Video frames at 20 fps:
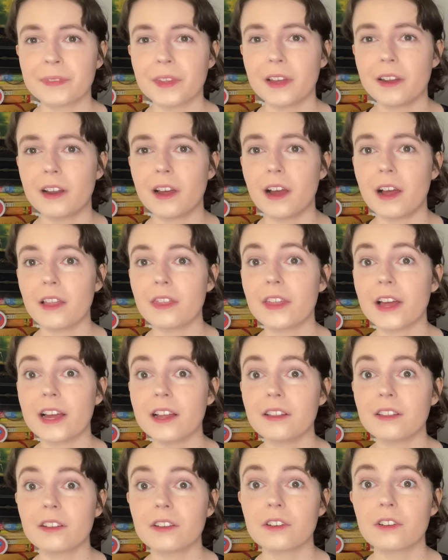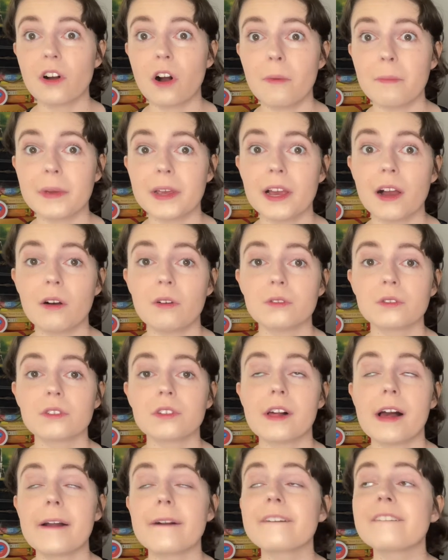And that got me. I was
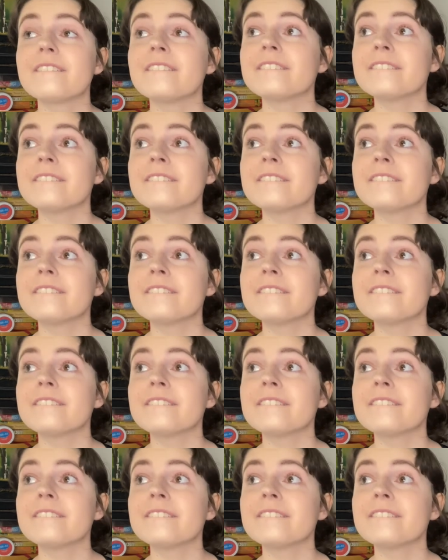like,